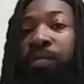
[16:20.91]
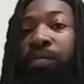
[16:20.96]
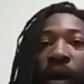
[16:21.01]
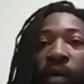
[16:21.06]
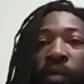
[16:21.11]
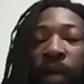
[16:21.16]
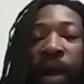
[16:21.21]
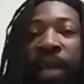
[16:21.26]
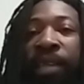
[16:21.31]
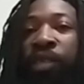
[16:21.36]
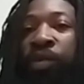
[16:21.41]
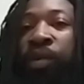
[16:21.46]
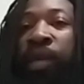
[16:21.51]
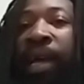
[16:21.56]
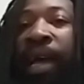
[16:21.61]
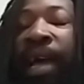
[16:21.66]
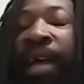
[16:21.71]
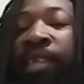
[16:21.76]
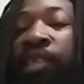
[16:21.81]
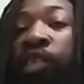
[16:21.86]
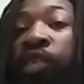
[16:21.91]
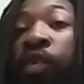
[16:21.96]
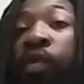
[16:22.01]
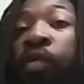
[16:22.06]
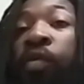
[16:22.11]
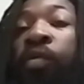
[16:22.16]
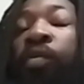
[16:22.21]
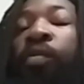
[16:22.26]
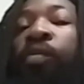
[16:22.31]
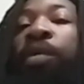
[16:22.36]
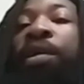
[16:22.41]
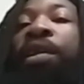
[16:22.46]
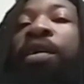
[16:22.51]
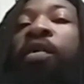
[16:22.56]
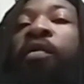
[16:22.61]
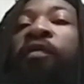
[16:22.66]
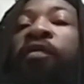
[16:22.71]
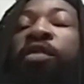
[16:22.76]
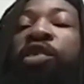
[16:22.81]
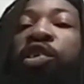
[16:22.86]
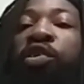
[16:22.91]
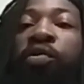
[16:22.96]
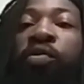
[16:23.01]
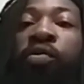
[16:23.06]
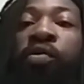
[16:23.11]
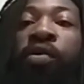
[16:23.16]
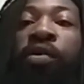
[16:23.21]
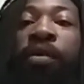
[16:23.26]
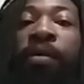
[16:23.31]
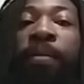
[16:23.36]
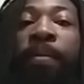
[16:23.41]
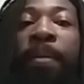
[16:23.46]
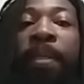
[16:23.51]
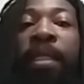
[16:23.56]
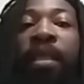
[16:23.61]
All right, you guys, so we know for sure